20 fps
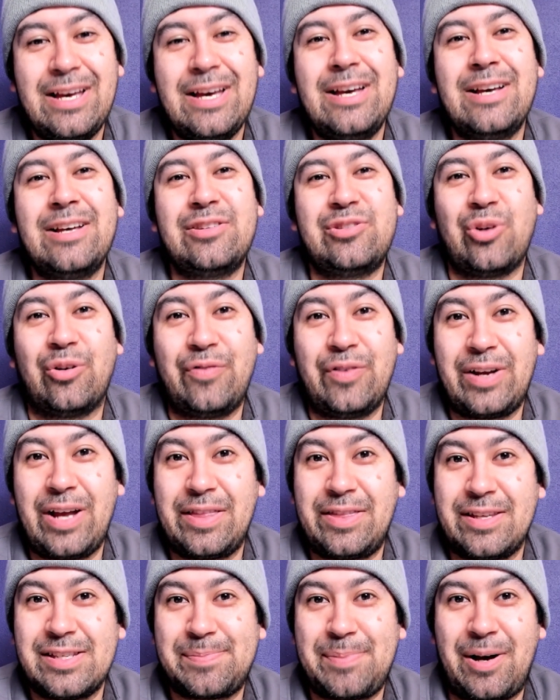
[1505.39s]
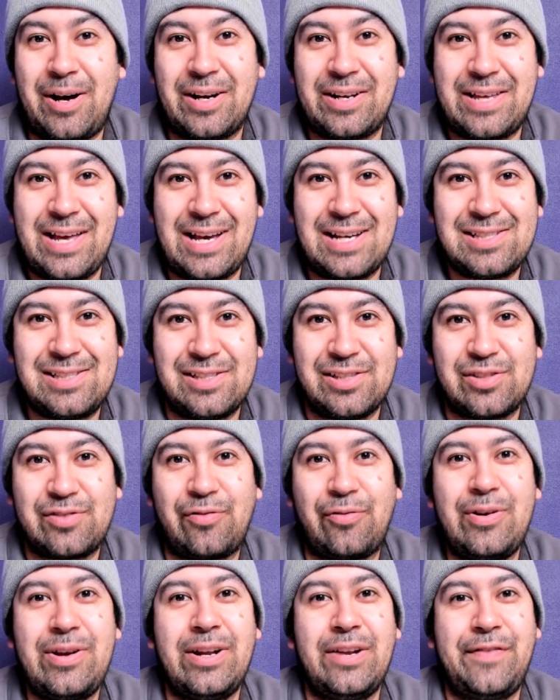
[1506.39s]
Don't forget this podcast is
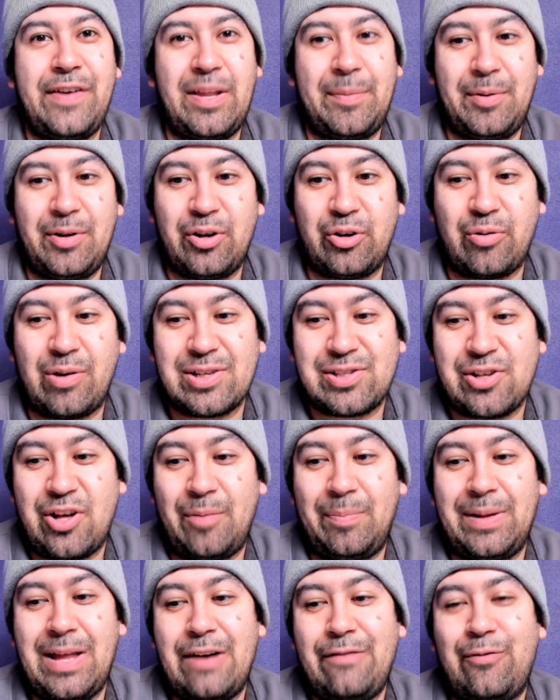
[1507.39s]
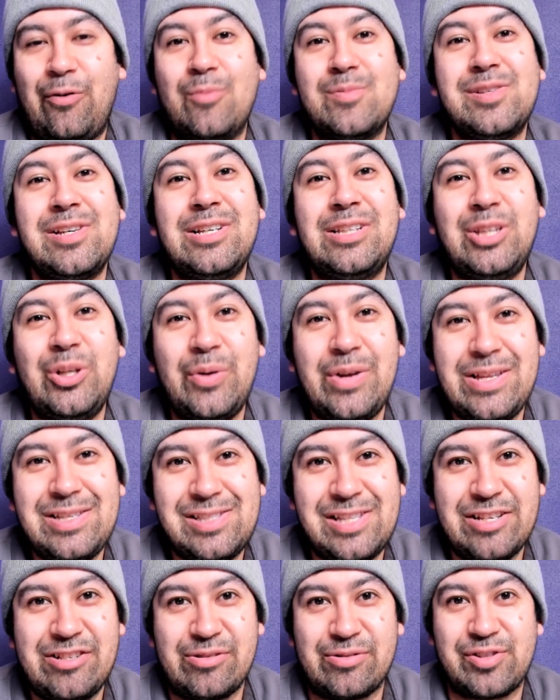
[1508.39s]
free and available across all platforms, including
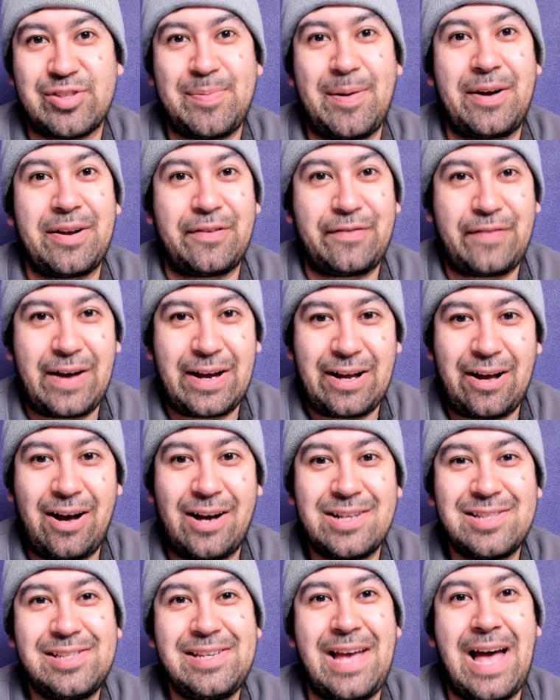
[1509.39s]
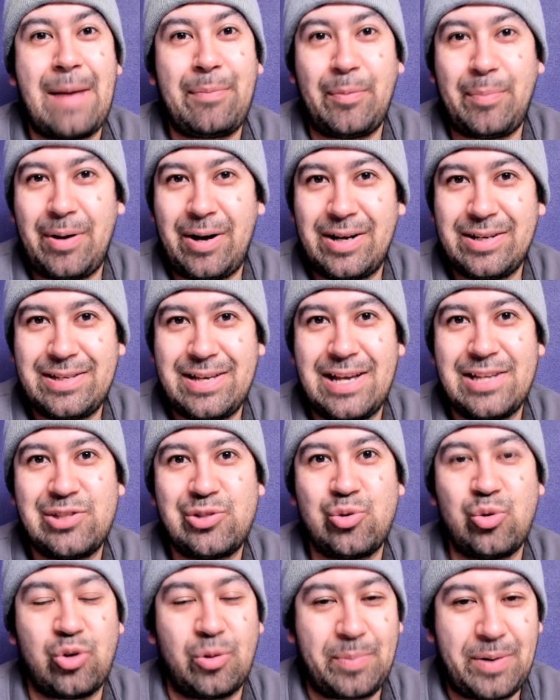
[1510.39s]
Stitcher, Spotify, Odyssey, Apple Podcasts,
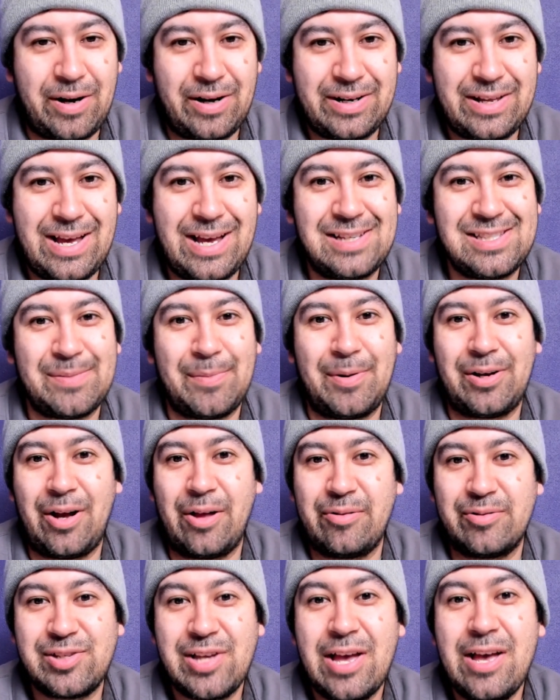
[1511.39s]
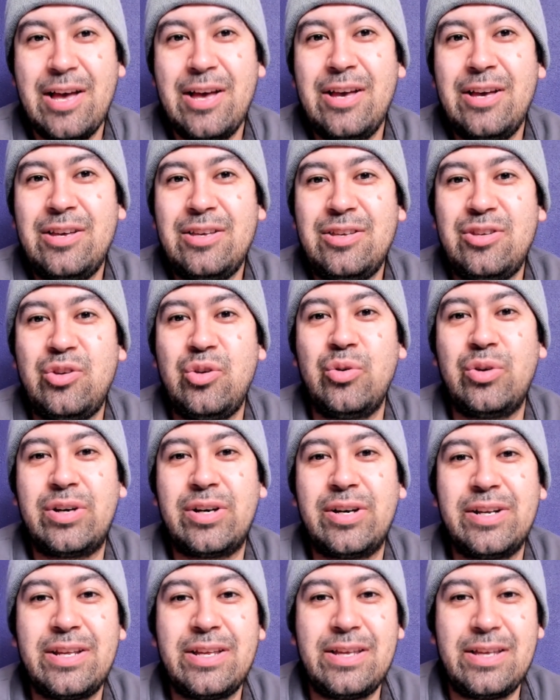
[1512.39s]
Google Podcasts, among others. You
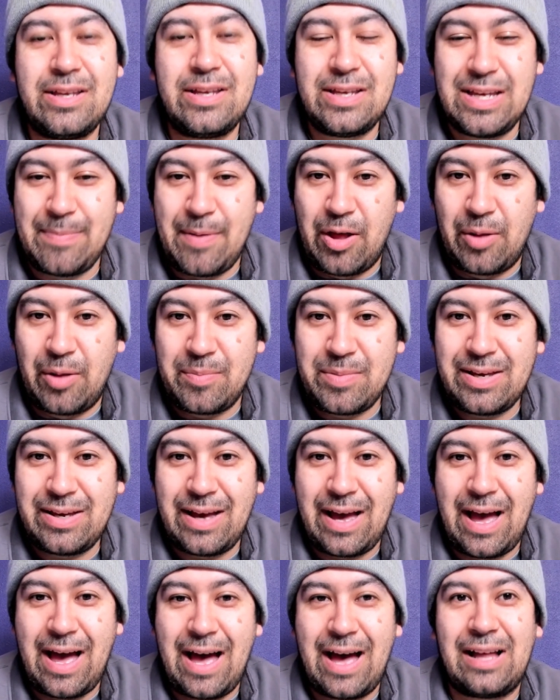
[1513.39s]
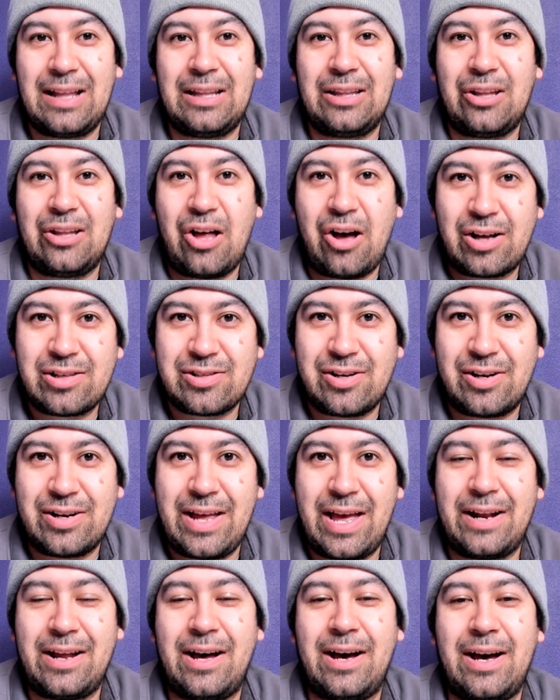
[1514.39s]
could email me at
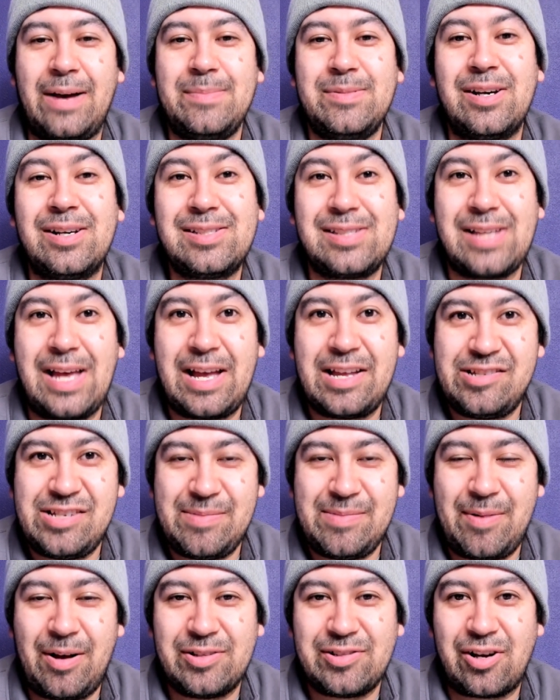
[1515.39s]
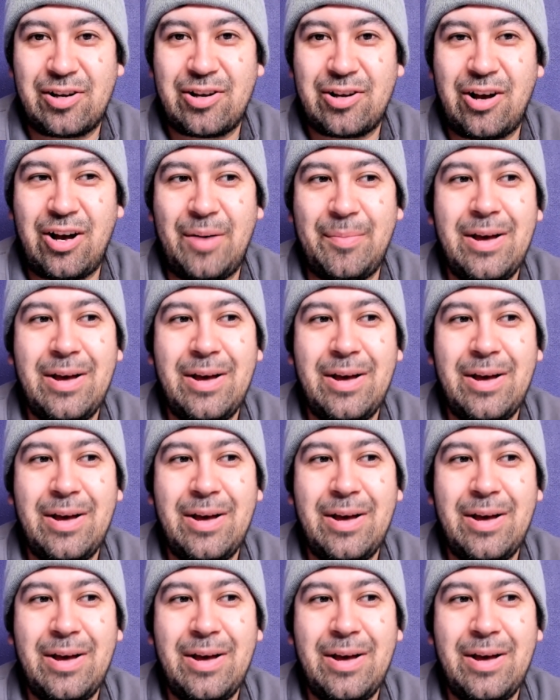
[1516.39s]
lockedonanaheimducks@gmail.com.